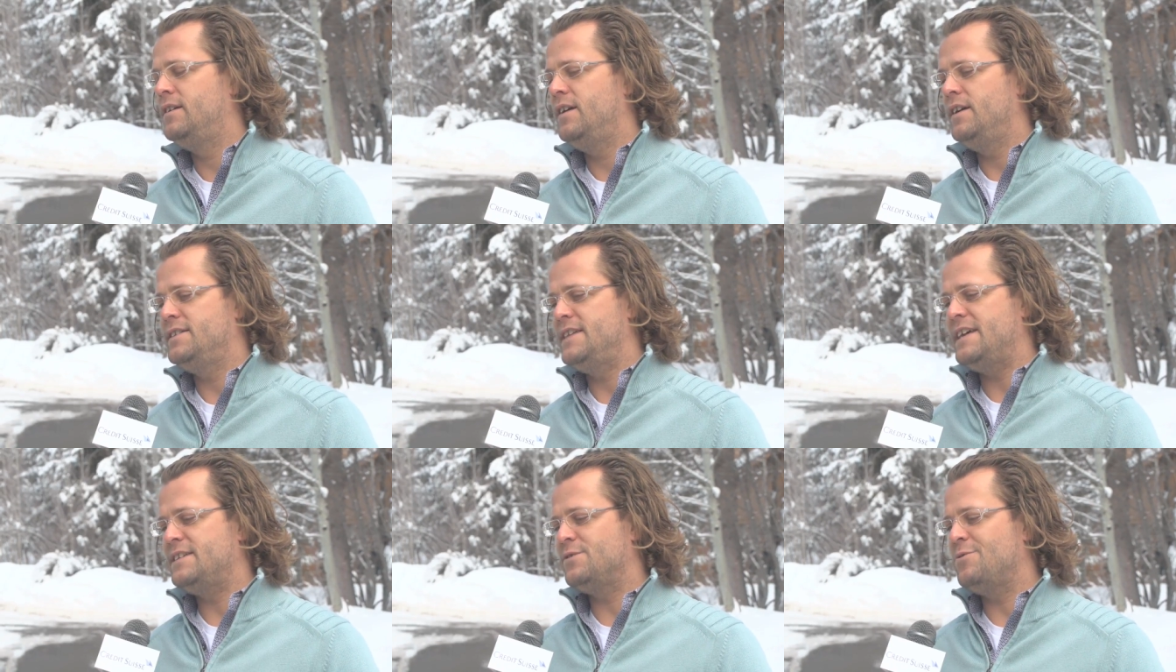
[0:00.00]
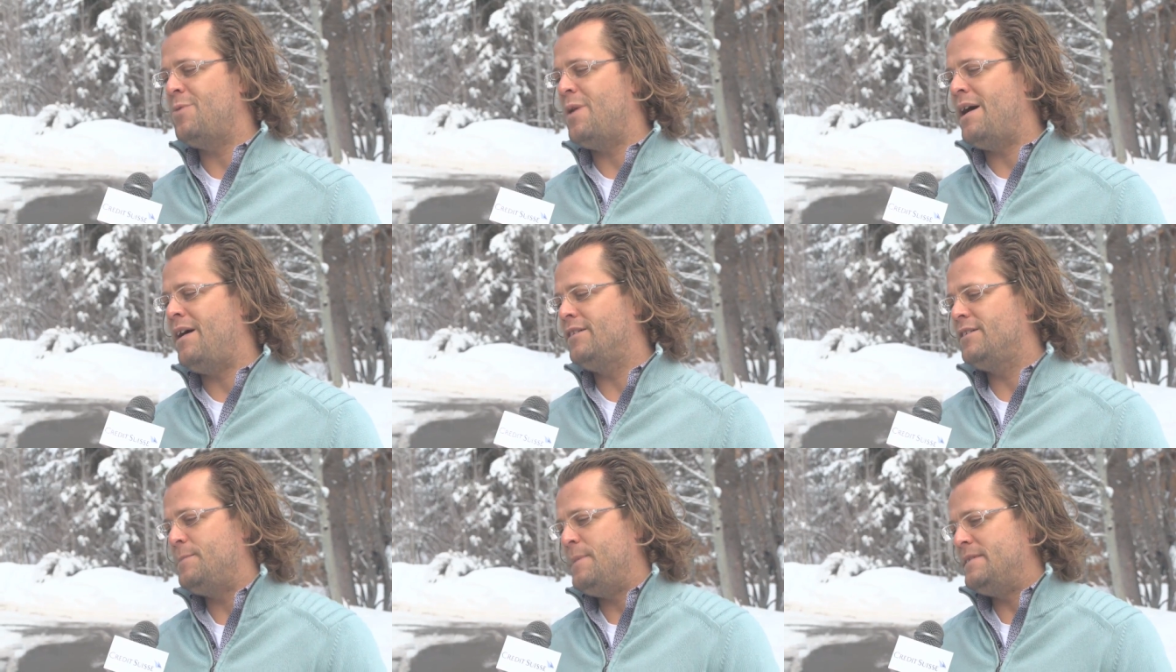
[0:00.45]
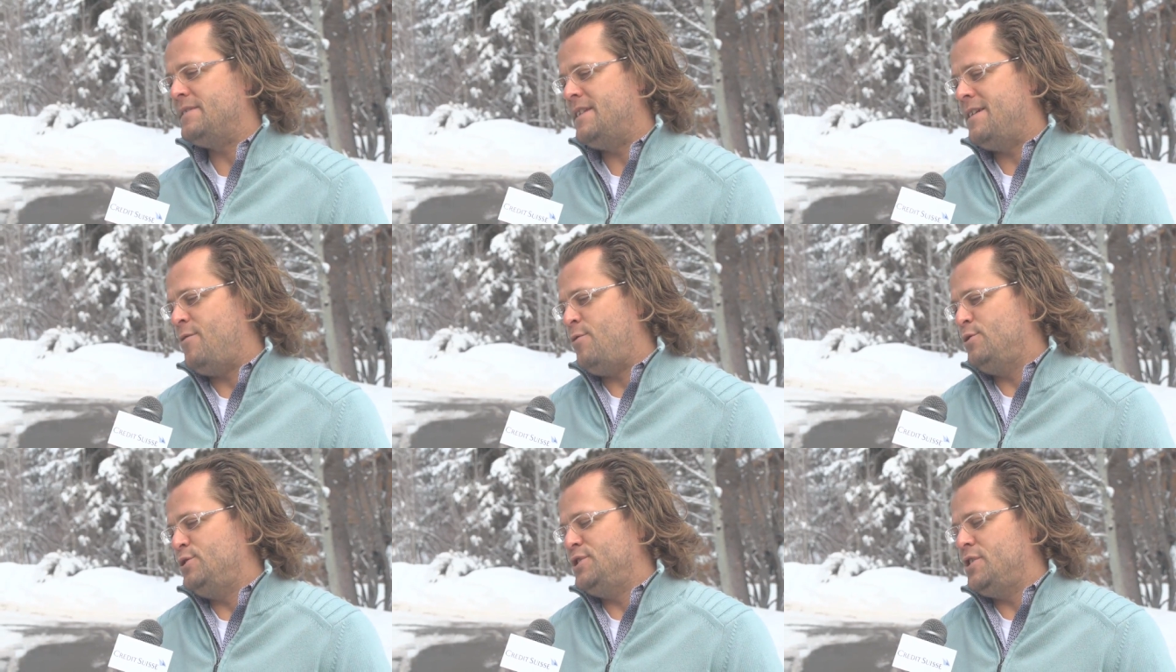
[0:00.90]
It takes a while. It depends on
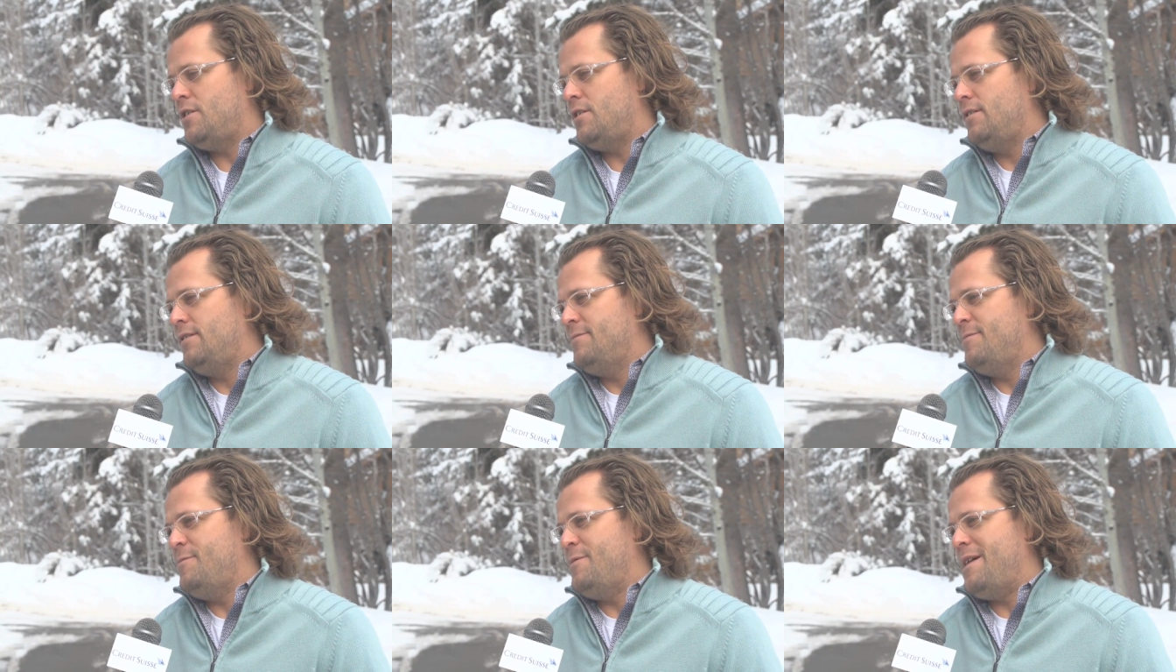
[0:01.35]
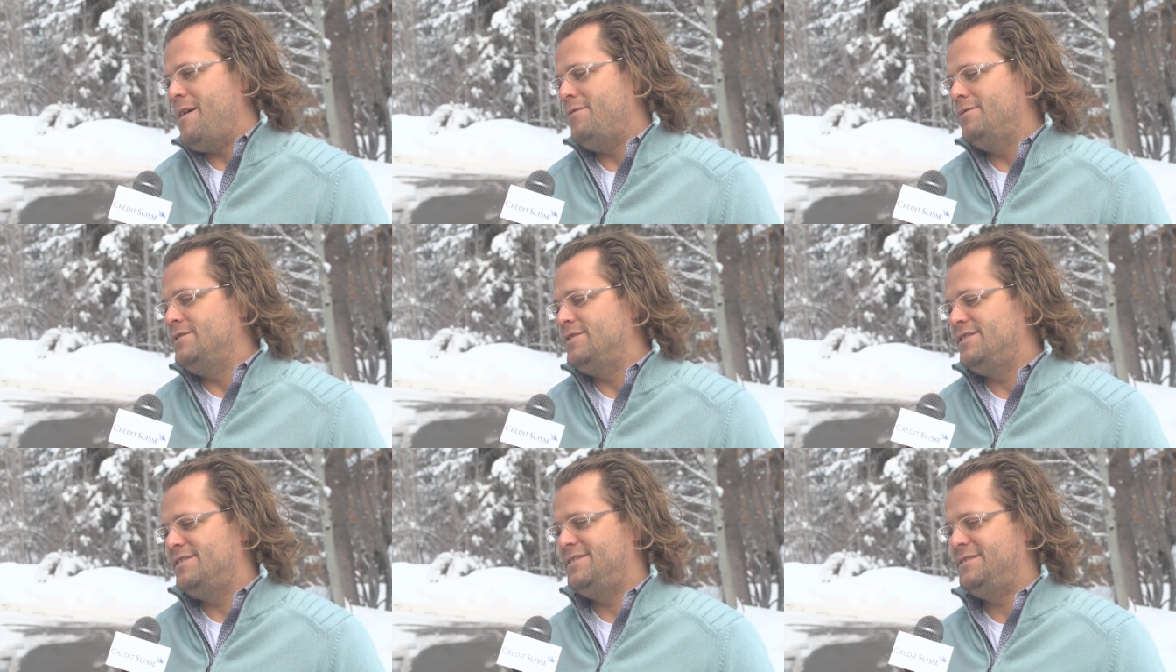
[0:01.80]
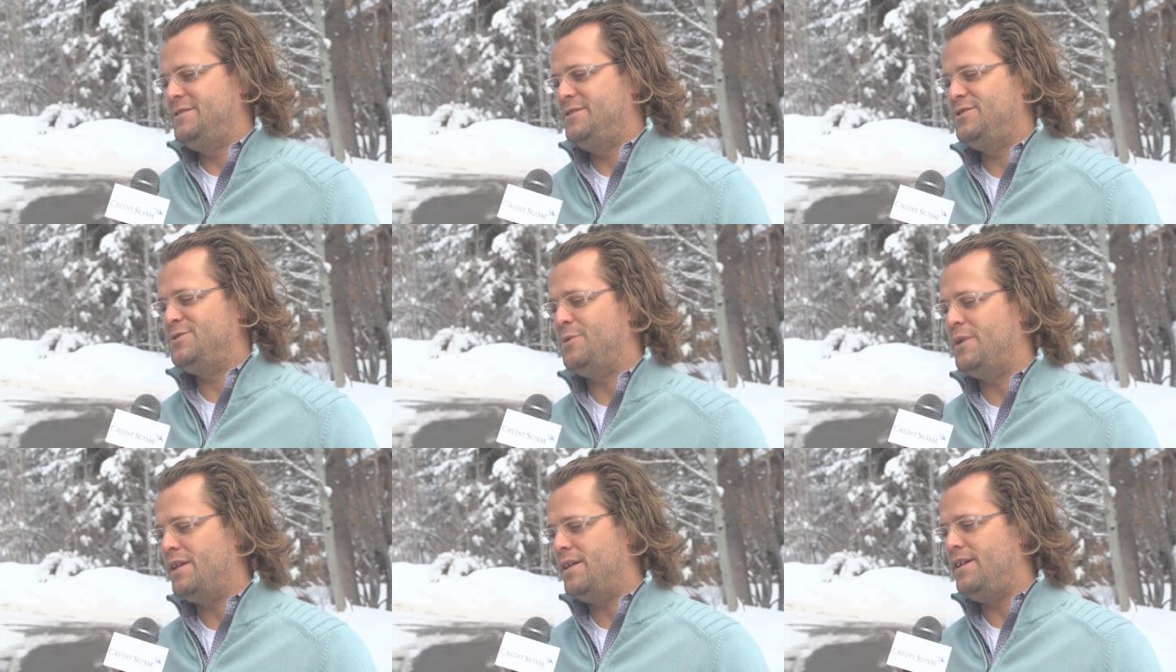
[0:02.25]
how old you are. I mean, when I was
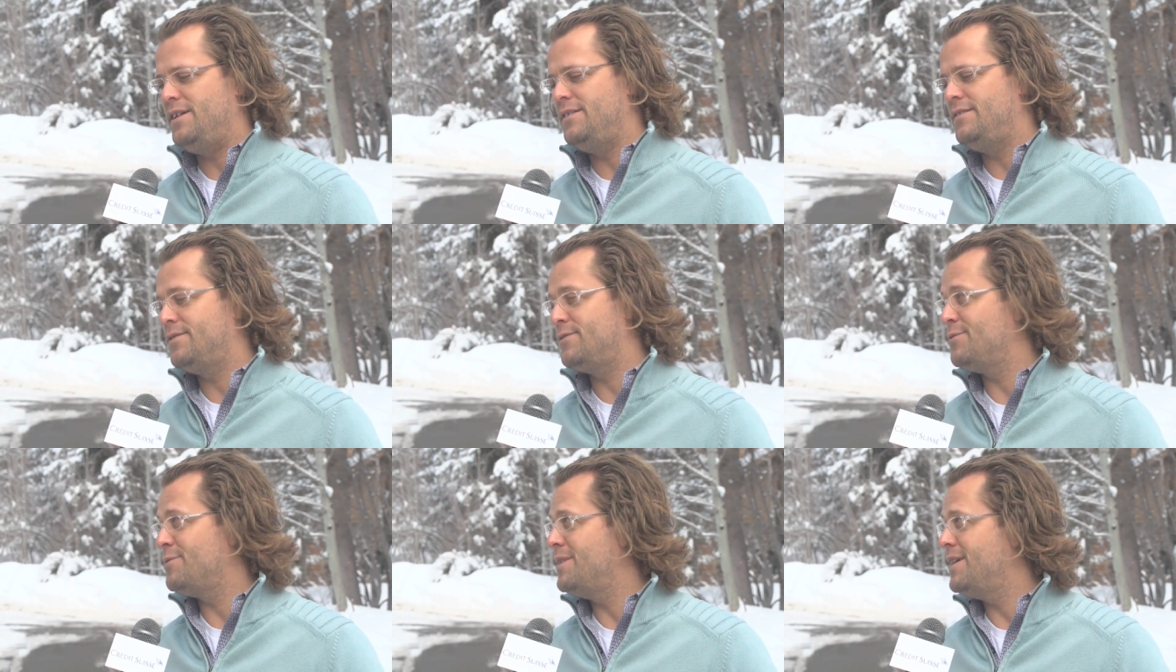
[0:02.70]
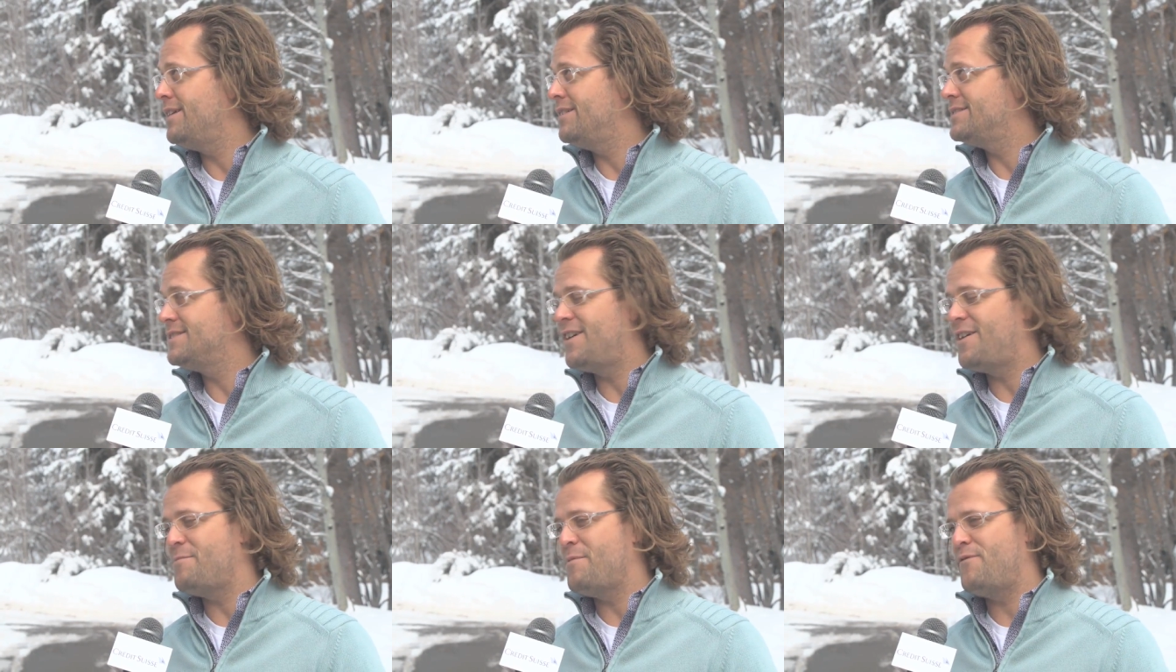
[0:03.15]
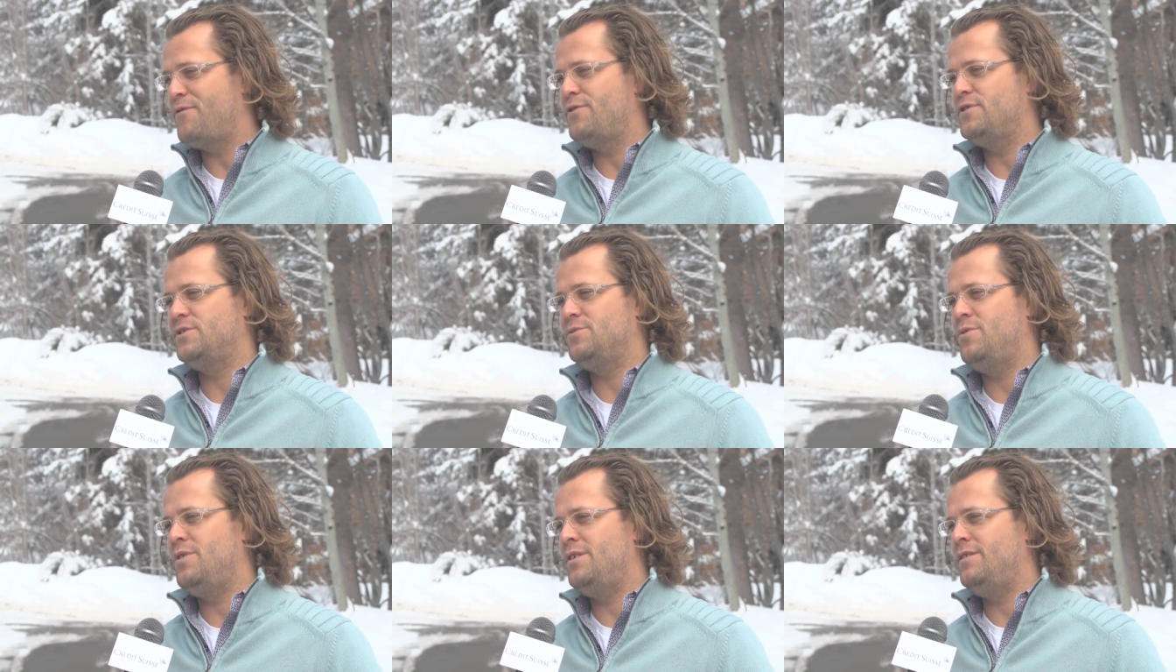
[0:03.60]
23 and started my
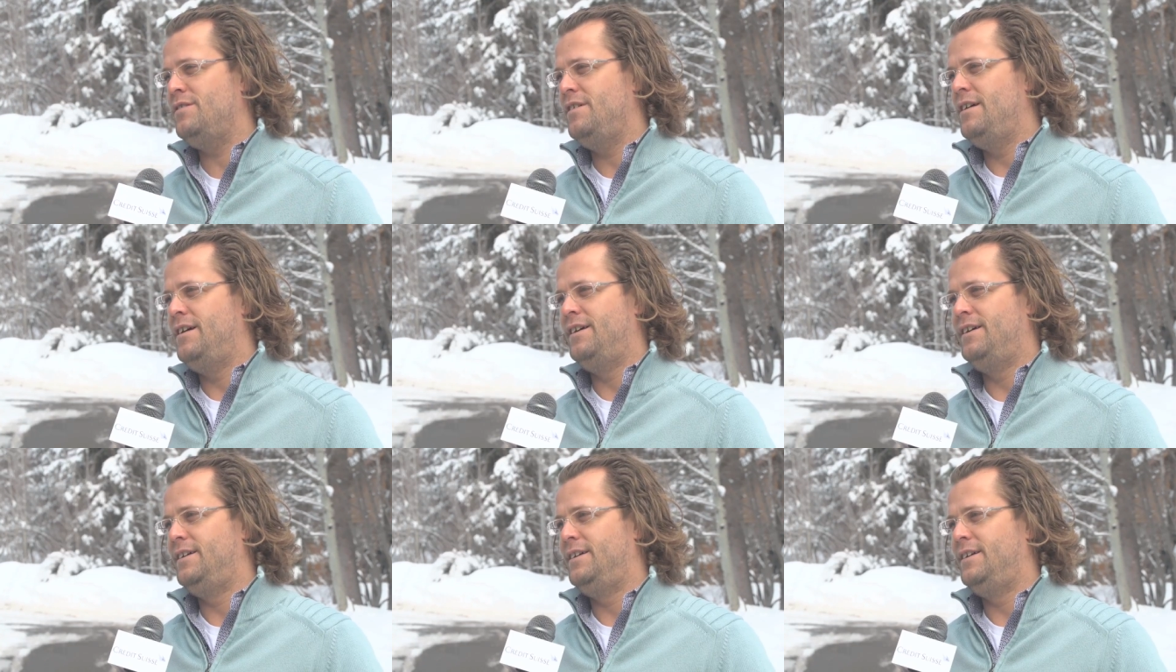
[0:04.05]
first one,